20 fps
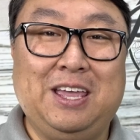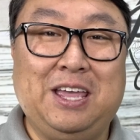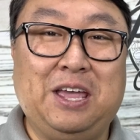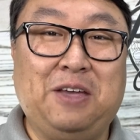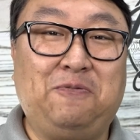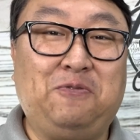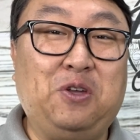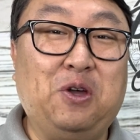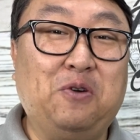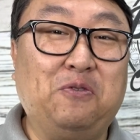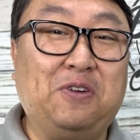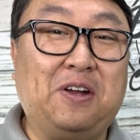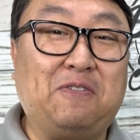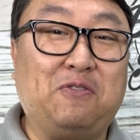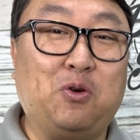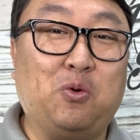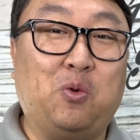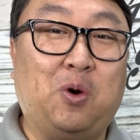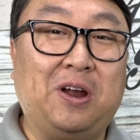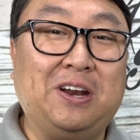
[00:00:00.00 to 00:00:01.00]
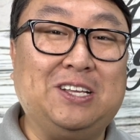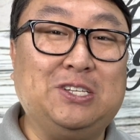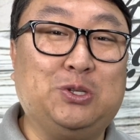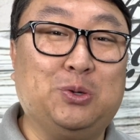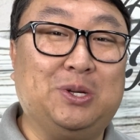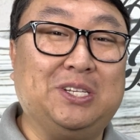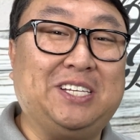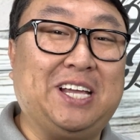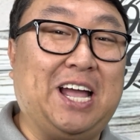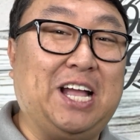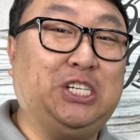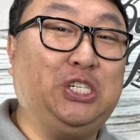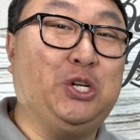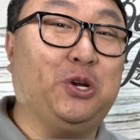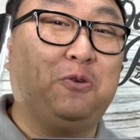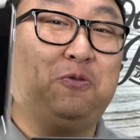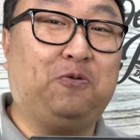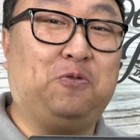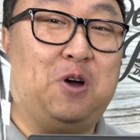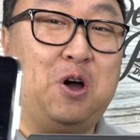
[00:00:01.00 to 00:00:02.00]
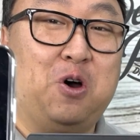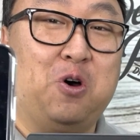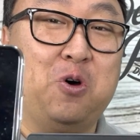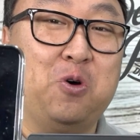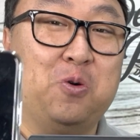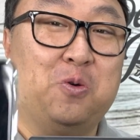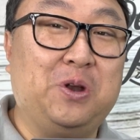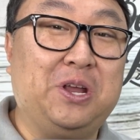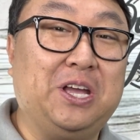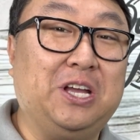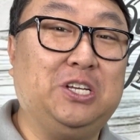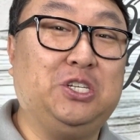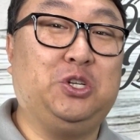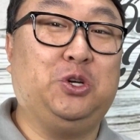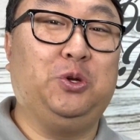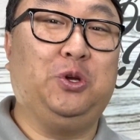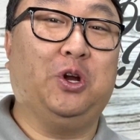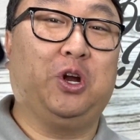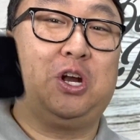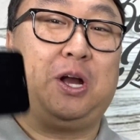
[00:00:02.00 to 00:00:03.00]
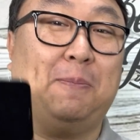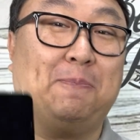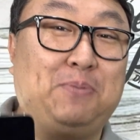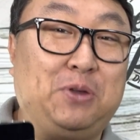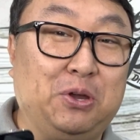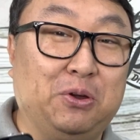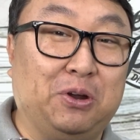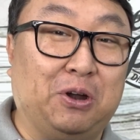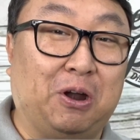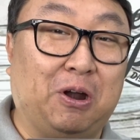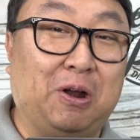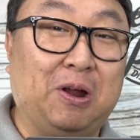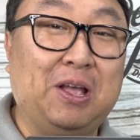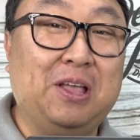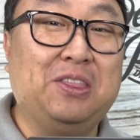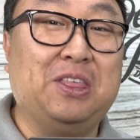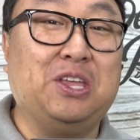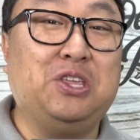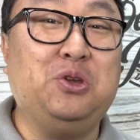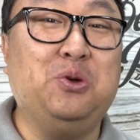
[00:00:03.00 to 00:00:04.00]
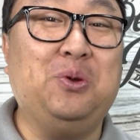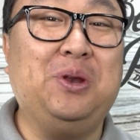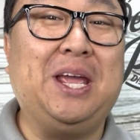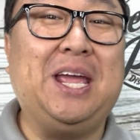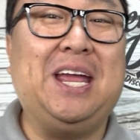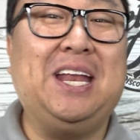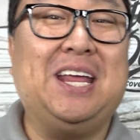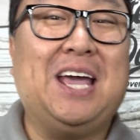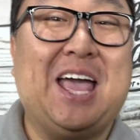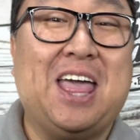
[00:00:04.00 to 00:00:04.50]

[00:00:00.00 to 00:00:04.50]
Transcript: If you've ever wanted to attach your phone to your computer, then you need